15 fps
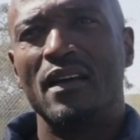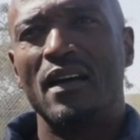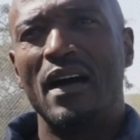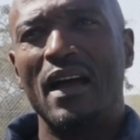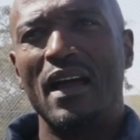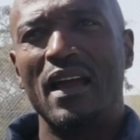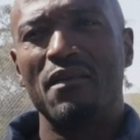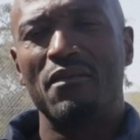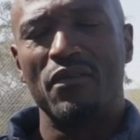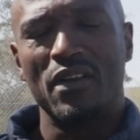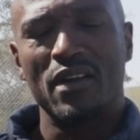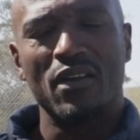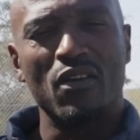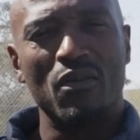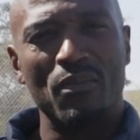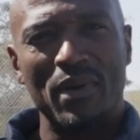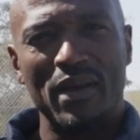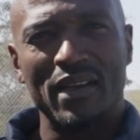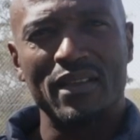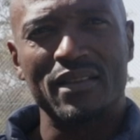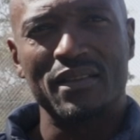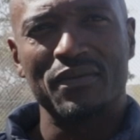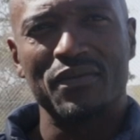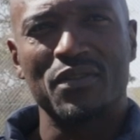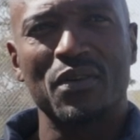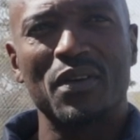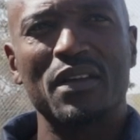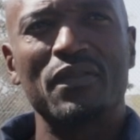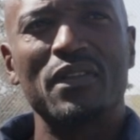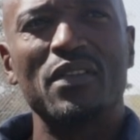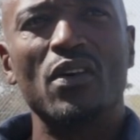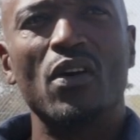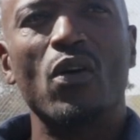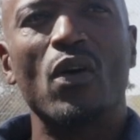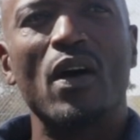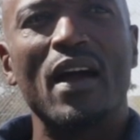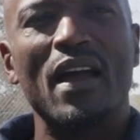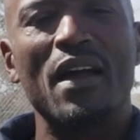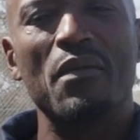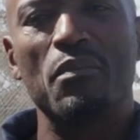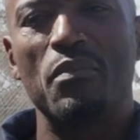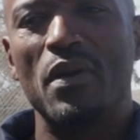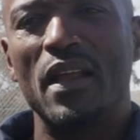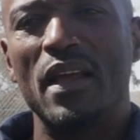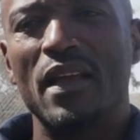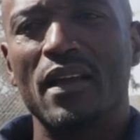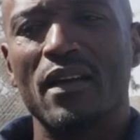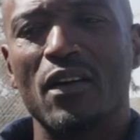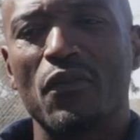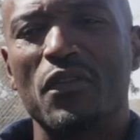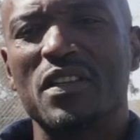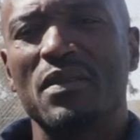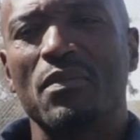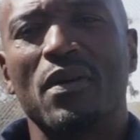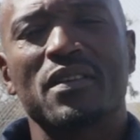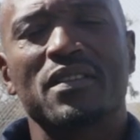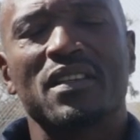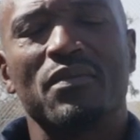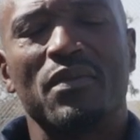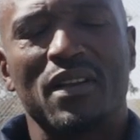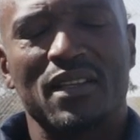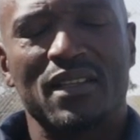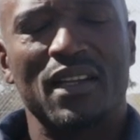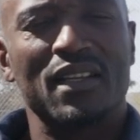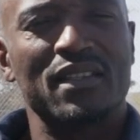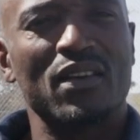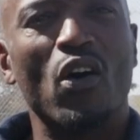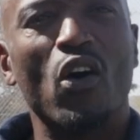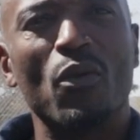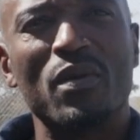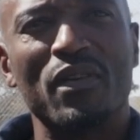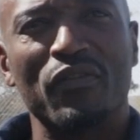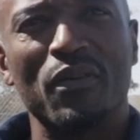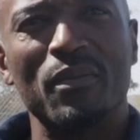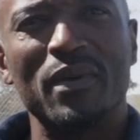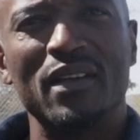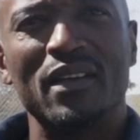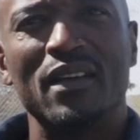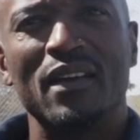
I am very competitive, so even though I am playing, obviously basketball, I said it's a hobby for me,